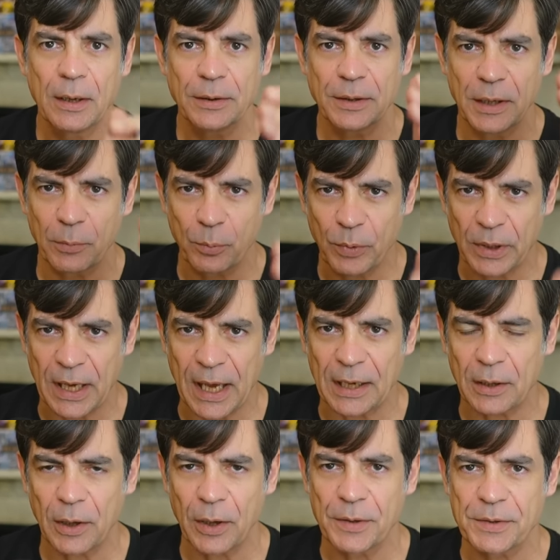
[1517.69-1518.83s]
you know, we got to
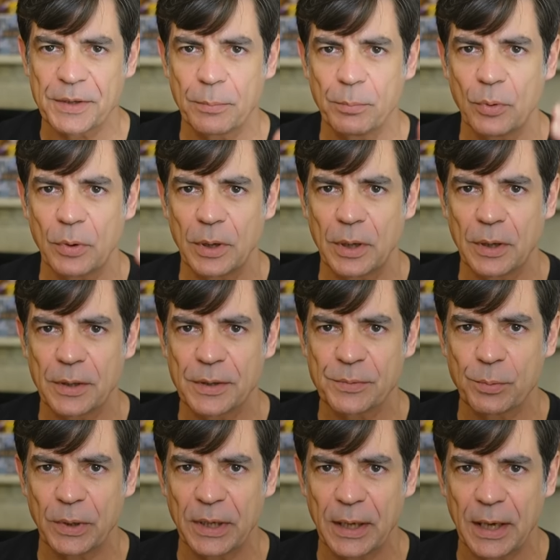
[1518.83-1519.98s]
close the borders,
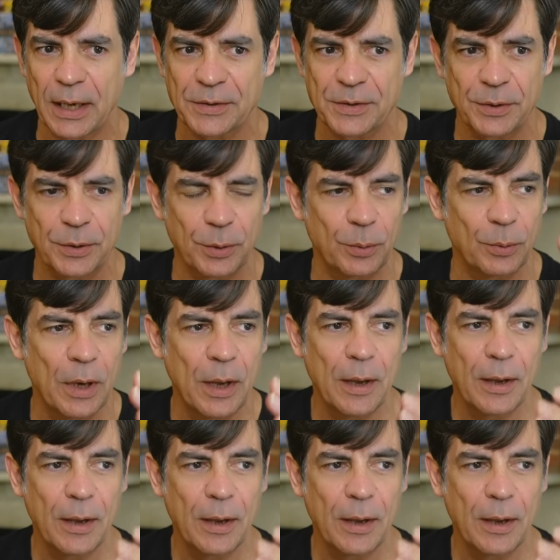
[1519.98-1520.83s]
we got to,